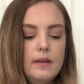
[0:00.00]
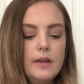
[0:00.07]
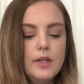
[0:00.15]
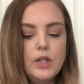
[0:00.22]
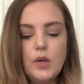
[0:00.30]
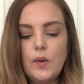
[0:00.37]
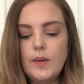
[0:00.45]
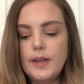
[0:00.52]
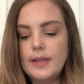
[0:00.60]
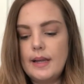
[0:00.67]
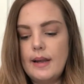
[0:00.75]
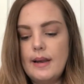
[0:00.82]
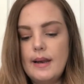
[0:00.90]
So
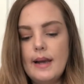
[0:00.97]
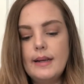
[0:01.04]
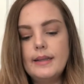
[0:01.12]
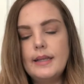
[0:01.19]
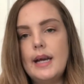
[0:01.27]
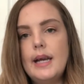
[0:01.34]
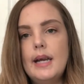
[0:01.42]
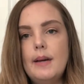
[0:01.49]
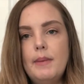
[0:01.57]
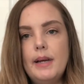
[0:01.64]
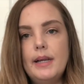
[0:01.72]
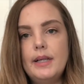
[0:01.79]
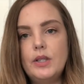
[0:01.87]
this next
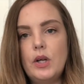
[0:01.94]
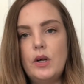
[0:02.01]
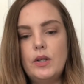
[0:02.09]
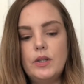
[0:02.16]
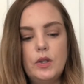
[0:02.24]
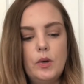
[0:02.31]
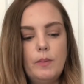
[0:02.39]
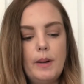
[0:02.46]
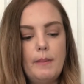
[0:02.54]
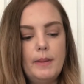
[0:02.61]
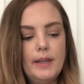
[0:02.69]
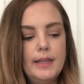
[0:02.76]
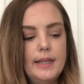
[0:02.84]
item is also by
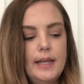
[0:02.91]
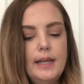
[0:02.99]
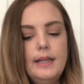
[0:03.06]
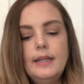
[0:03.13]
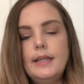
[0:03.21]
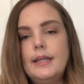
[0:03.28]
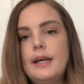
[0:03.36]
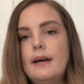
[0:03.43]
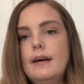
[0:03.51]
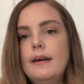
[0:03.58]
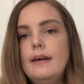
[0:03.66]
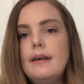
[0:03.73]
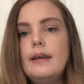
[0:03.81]
Melissa and
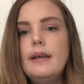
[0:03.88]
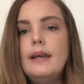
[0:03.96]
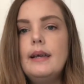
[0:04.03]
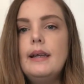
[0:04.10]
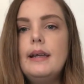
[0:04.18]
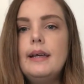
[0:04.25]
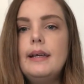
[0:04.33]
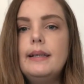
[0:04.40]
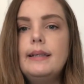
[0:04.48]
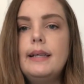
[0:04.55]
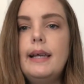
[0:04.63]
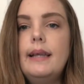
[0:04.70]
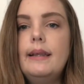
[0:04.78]
Doug. It
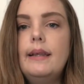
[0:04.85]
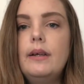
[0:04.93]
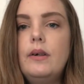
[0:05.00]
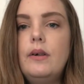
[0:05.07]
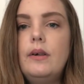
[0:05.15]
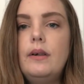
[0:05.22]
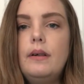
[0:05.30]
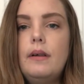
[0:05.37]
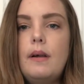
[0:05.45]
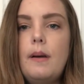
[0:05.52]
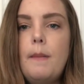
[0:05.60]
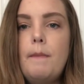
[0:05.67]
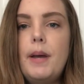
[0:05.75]
is a little
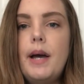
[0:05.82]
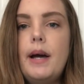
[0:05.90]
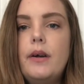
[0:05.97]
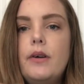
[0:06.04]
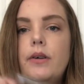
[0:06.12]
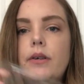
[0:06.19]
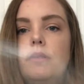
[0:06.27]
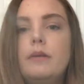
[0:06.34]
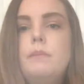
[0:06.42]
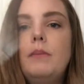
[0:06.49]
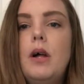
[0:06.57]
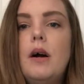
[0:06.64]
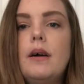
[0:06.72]

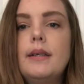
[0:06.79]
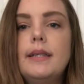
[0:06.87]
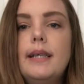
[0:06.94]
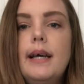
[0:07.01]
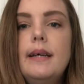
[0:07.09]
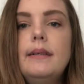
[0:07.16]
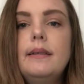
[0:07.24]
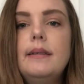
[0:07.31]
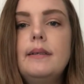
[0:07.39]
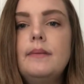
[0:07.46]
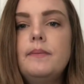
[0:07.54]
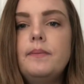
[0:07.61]
pattern block set.